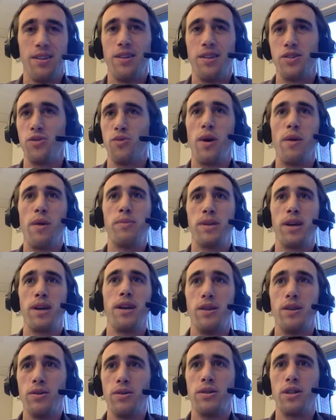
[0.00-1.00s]
a website I
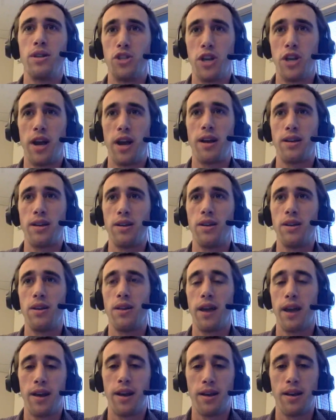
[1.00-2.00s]
use to check,
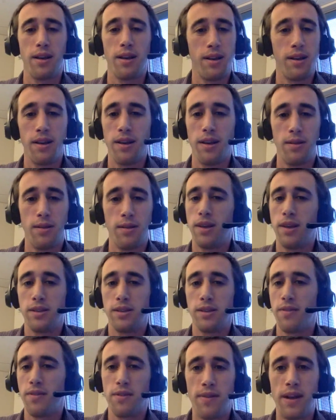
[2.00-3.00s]
like things
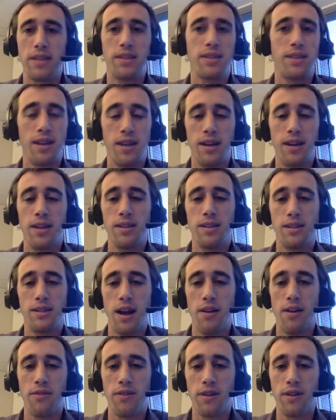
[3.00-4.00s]
I've invested in and
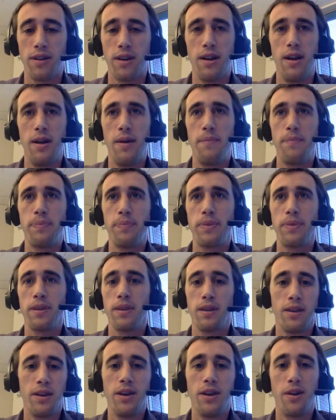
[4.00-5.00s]
stuff. And,
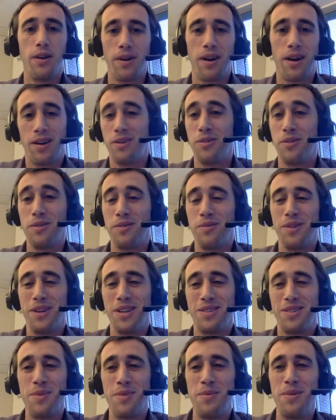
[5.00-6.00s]
I don't,
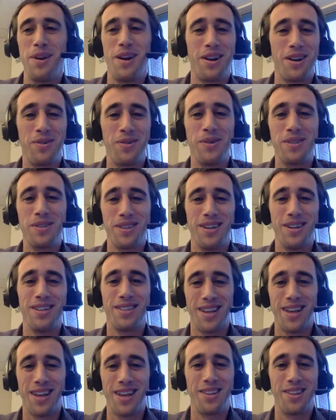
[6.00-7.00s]
it's maybe not a
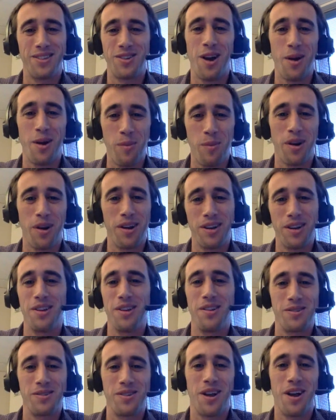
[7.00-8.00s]
coincidence that the stock market,
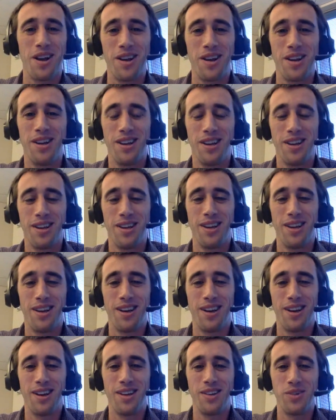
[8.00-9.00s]
is not
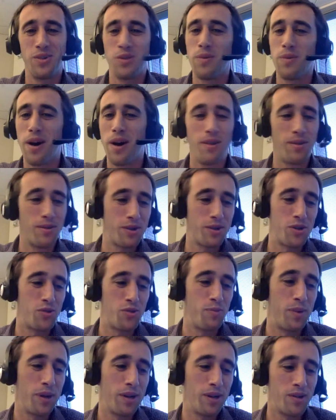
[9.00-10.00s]
doing well. There was a
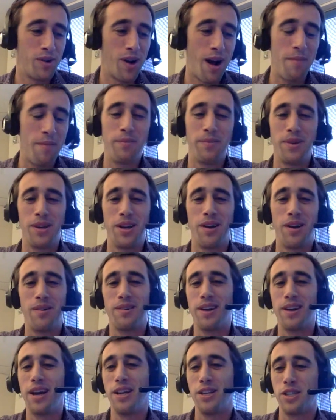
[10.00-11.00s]
big drop,
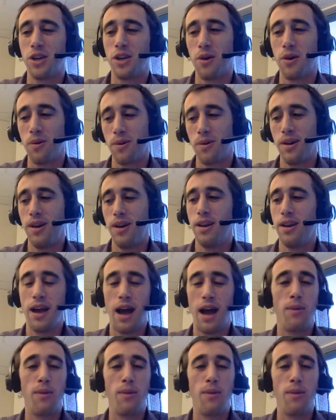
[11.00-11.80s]
and so I was